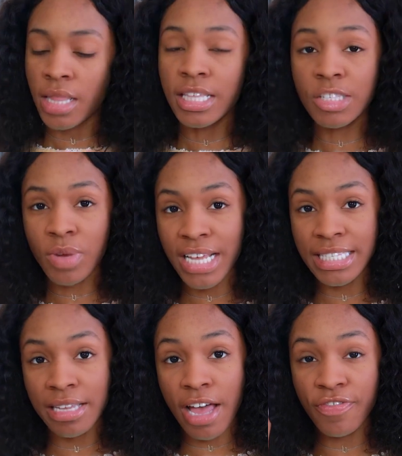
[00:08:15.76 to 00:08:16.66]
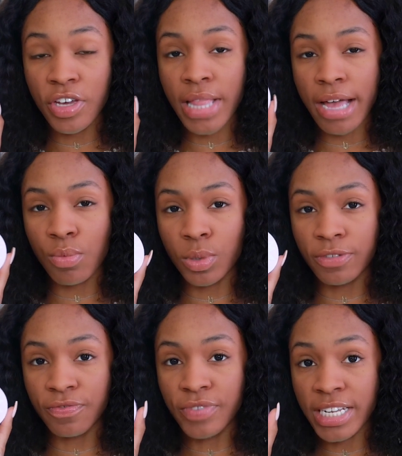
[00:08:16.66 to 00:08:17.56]
This one I see I feel like
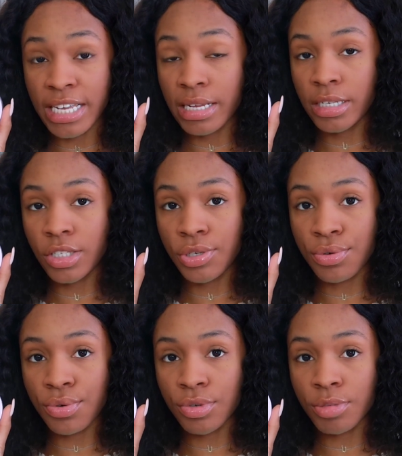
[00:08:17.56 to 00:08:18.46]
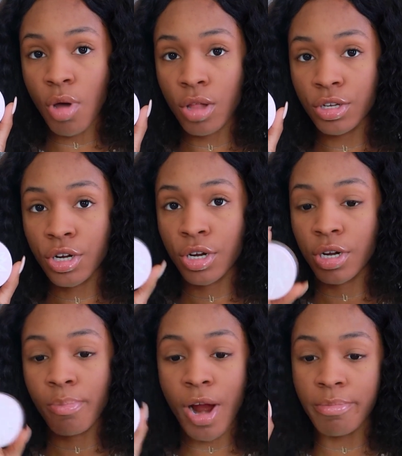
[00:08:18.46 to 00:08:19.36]
would fit into smaller
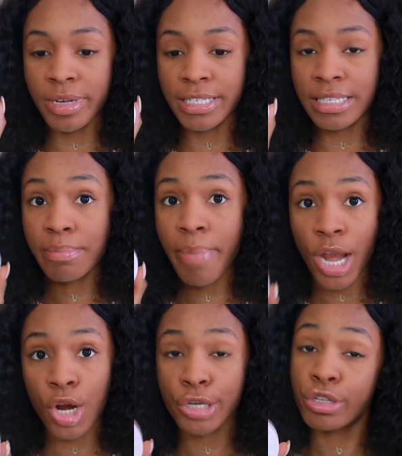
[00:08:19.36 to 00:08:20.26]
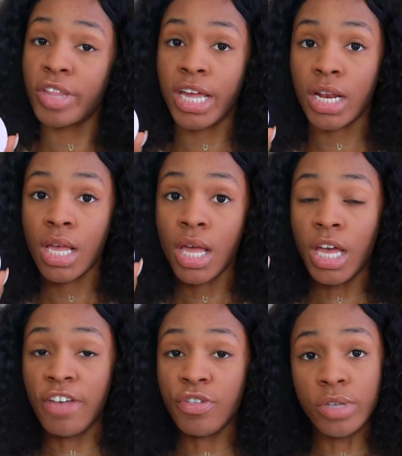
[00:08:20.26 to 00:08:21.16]
compartments better so that
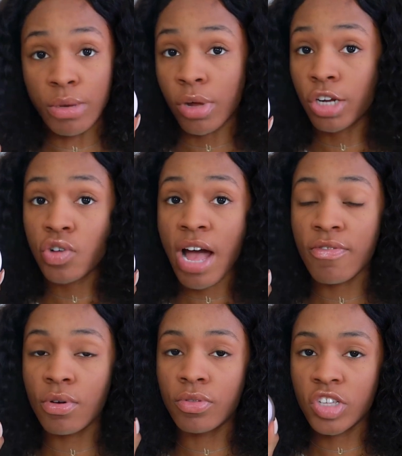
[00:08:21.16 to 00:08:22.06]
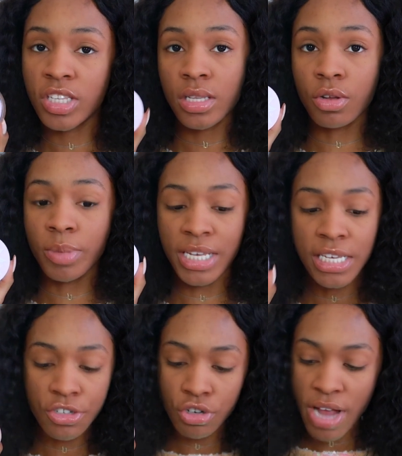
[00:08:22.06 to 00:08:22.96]
if you did want to travel, this is a little bit
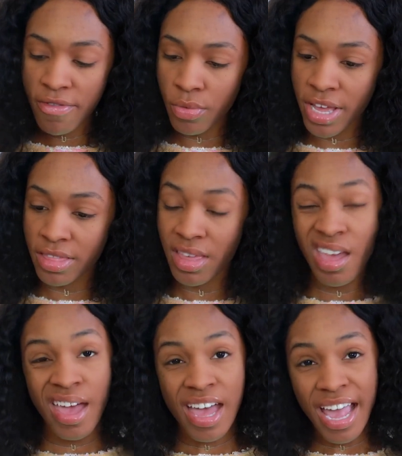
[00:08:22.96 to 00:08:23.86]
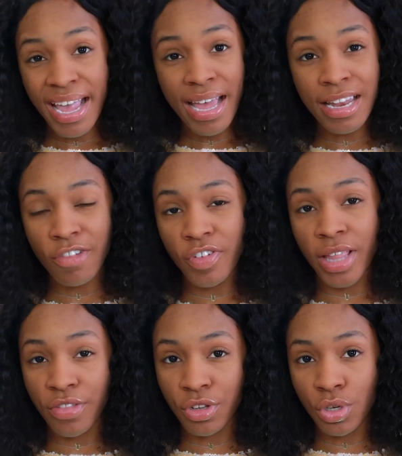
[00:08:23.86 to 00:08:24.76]
easier to travel with. And I feel
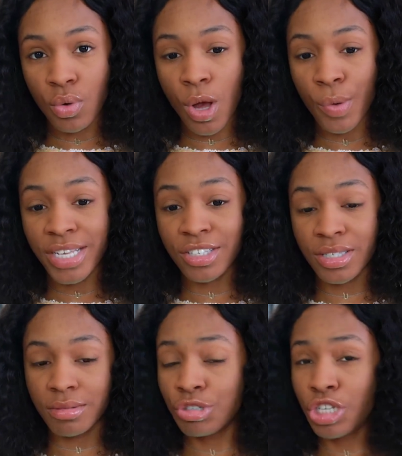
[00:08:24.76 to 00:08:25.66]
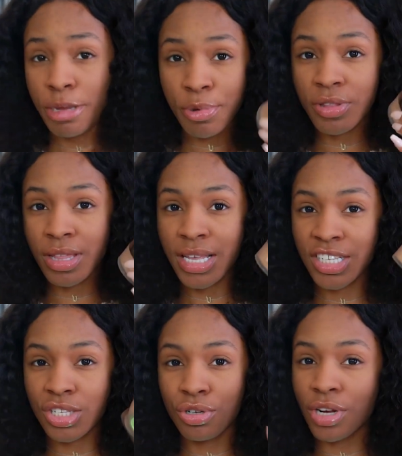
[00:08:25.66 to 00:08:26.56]
like the Duo is cheaper than
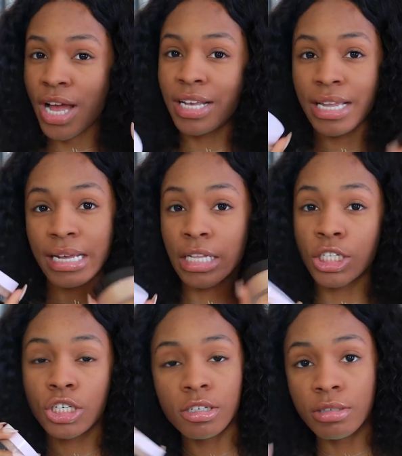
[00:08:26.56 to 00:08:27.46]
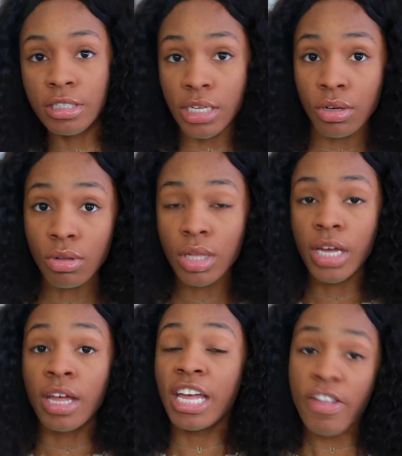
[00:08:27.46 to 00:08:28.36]
this, so you're kind of getting a good deal.
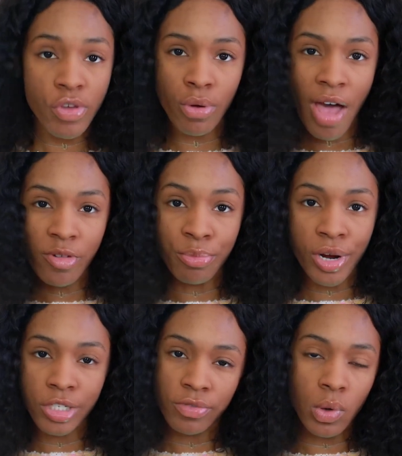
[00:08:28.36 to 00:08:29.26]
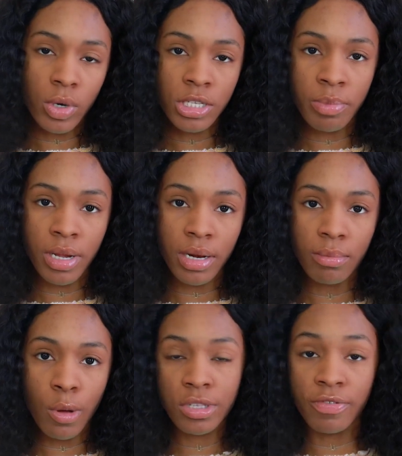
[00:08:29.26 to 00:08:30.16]
If you don't have a brush, of course, but
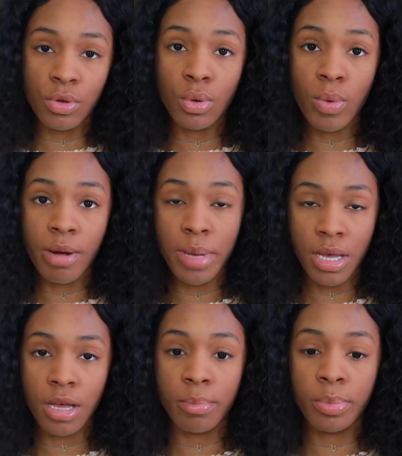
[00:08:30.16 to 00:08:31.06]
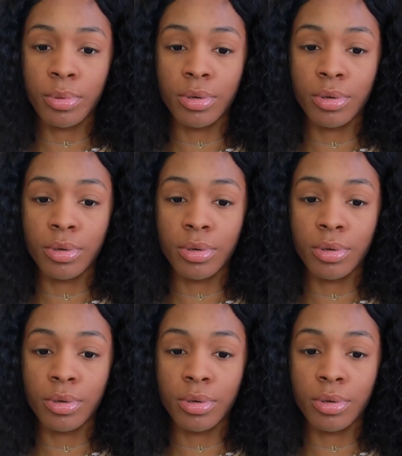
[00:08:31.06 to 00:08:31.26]
most of you who wear makeup